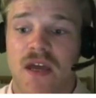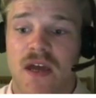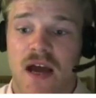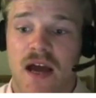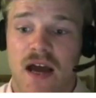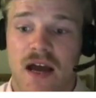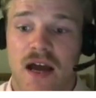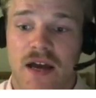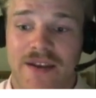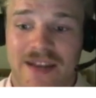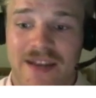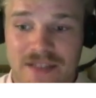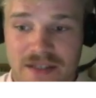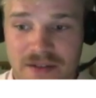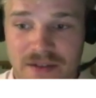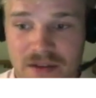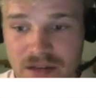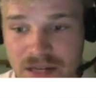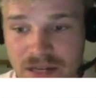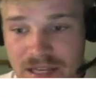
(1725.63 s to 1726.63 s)
And as
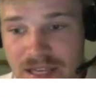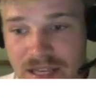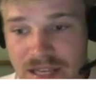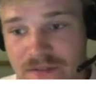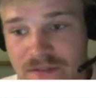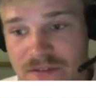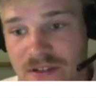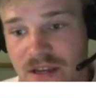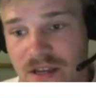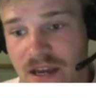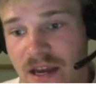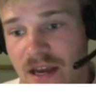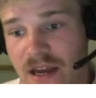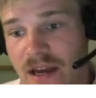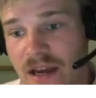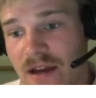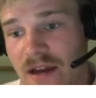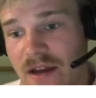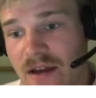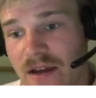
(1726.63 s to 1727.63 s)
it leaves
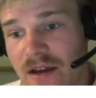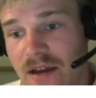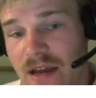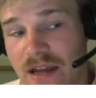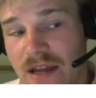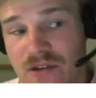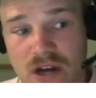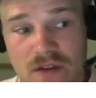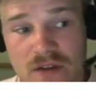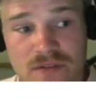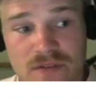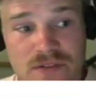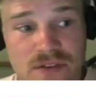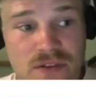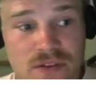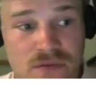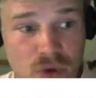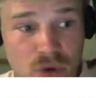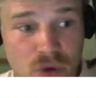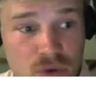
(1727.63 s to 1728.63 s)
and travels
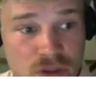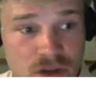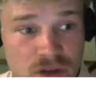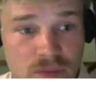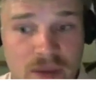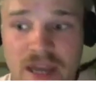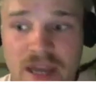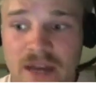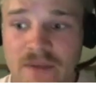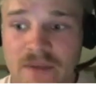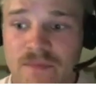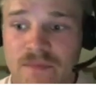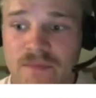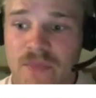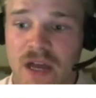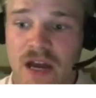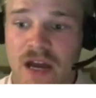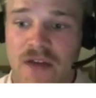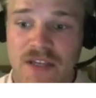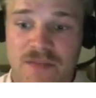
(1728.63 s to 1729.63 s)
through the domain,
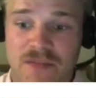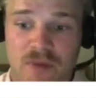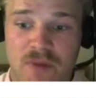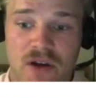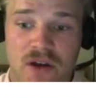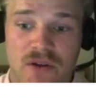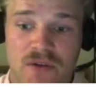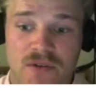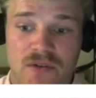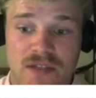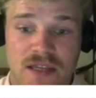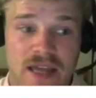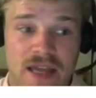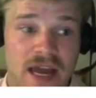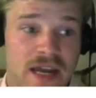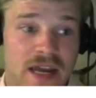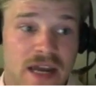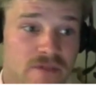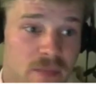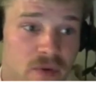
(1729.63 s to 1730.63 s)
these particles
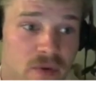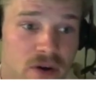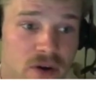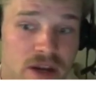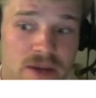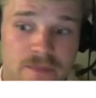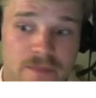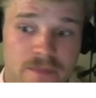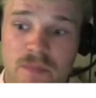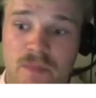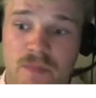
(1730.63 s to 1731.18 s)
can evaporate.